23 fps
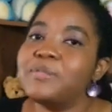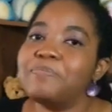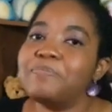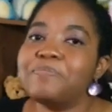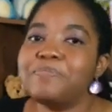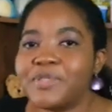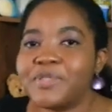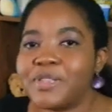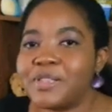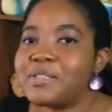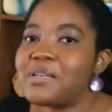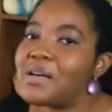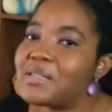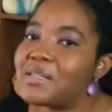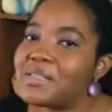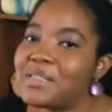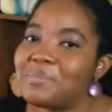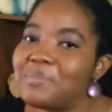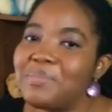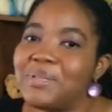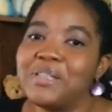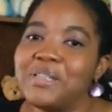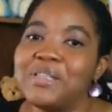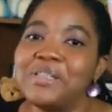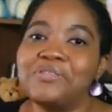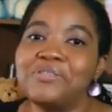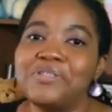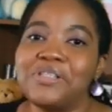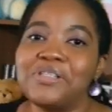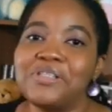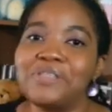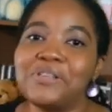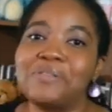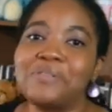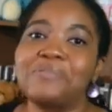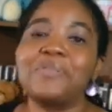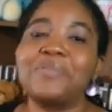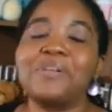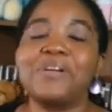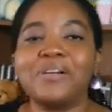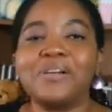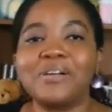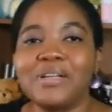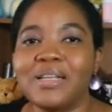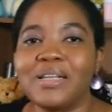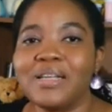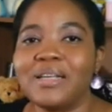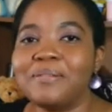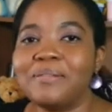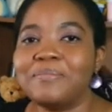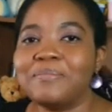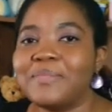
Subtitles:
to talk to your pediatrician early.